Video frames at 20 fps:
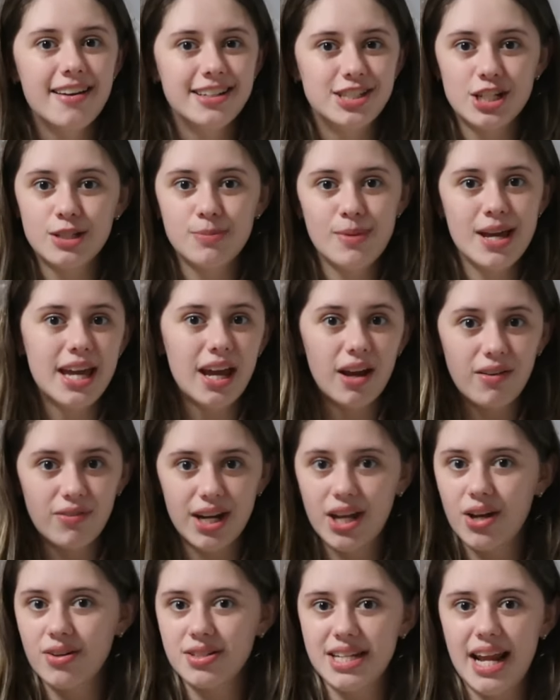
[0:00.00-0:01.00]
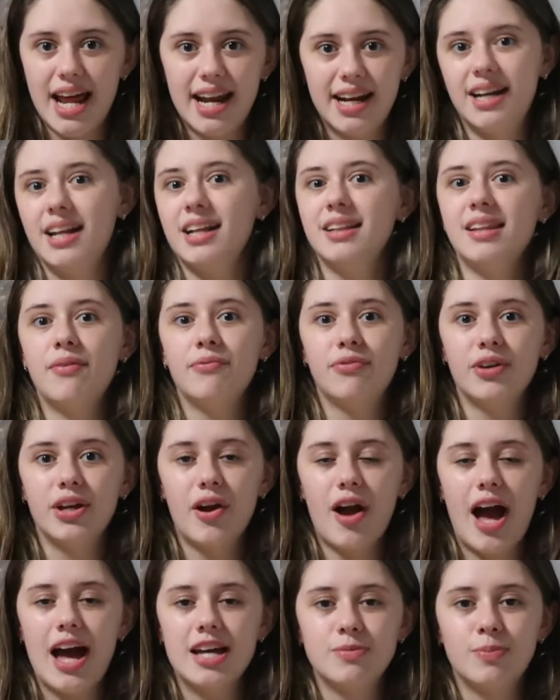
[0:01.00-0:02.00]
just making videos and editing them for you
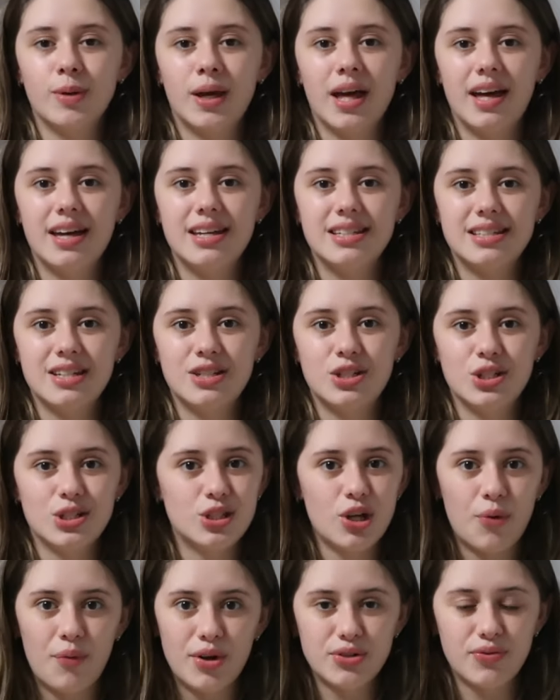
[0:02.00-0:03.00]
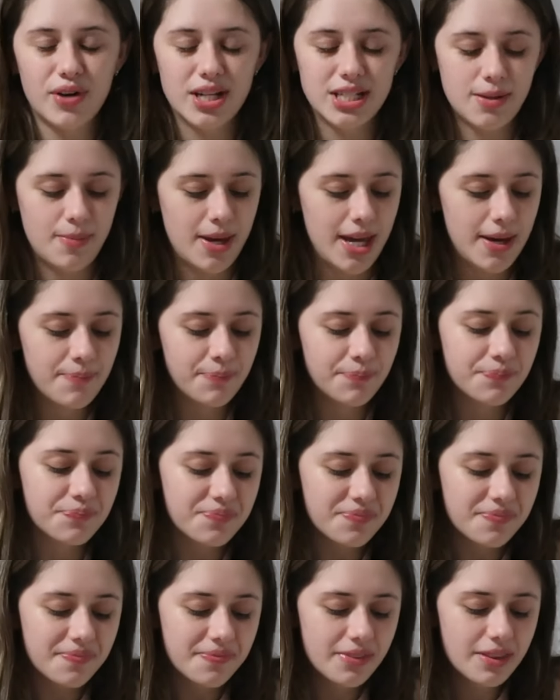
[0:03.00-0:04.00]
guys because it's just so much fun to me.
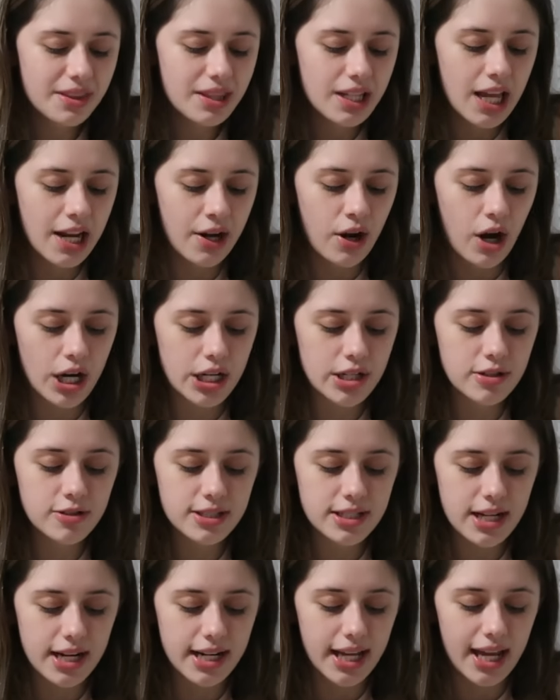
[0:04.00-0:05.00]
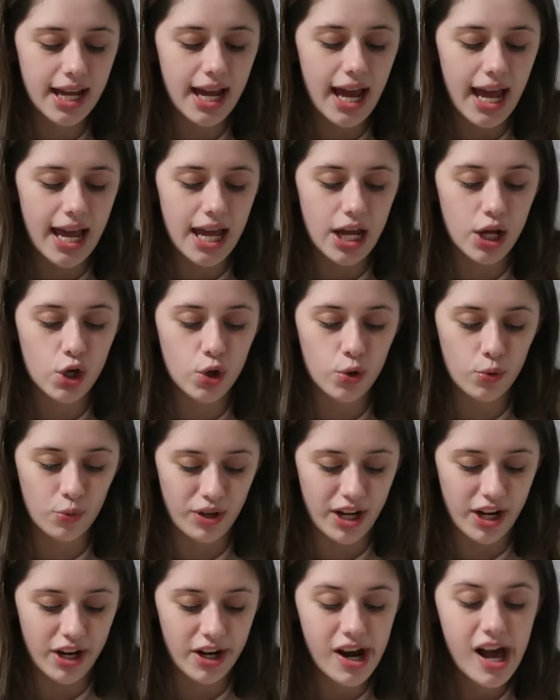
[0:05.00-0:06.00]
And are you studying a
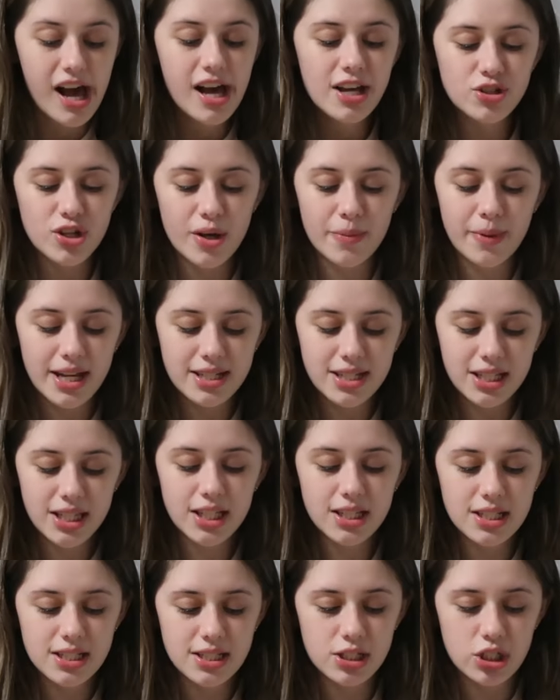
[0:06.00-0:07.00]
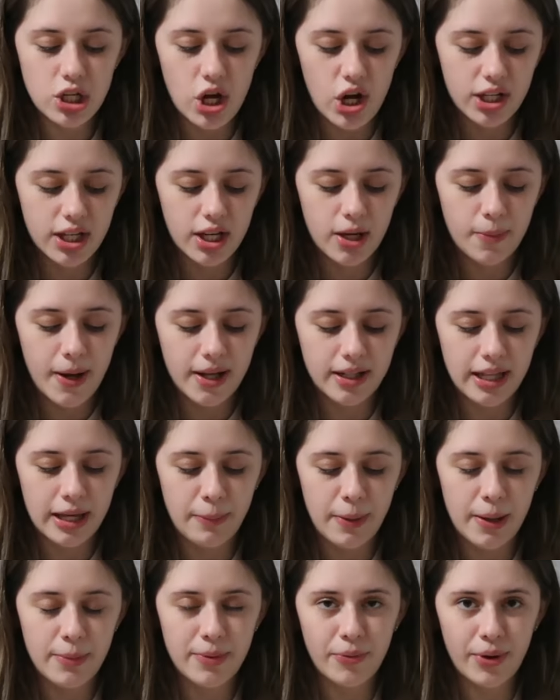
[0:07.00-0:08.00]
career? So I'm guessing that this is talking about like
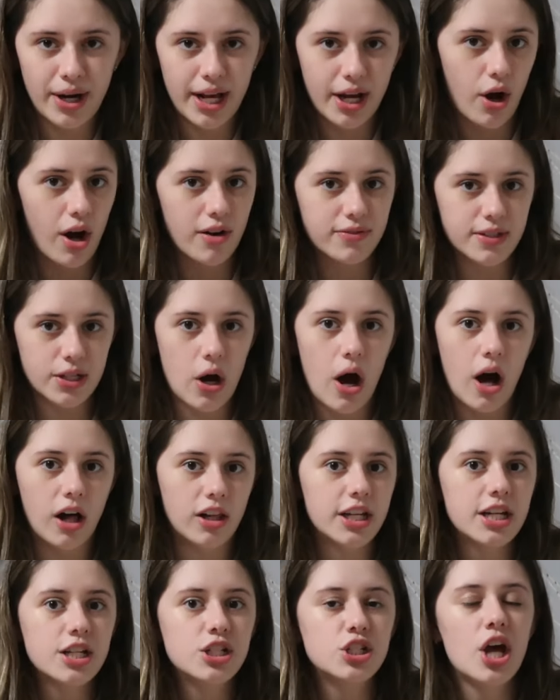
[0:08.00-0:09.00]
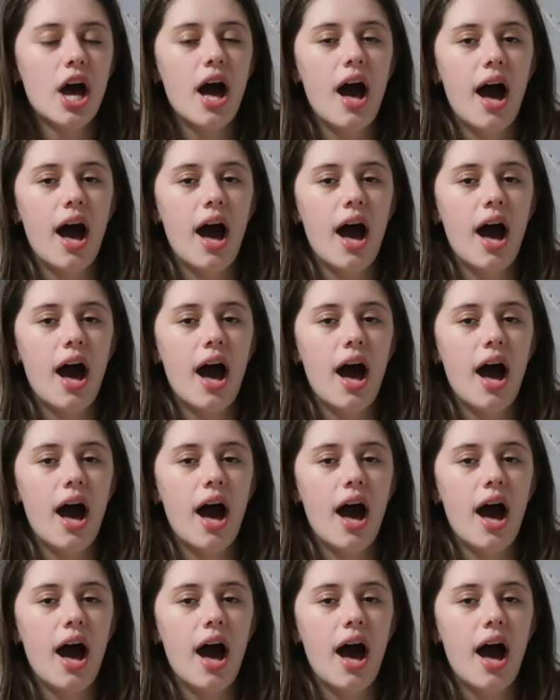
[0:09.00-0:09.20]
maybe when I go off to college.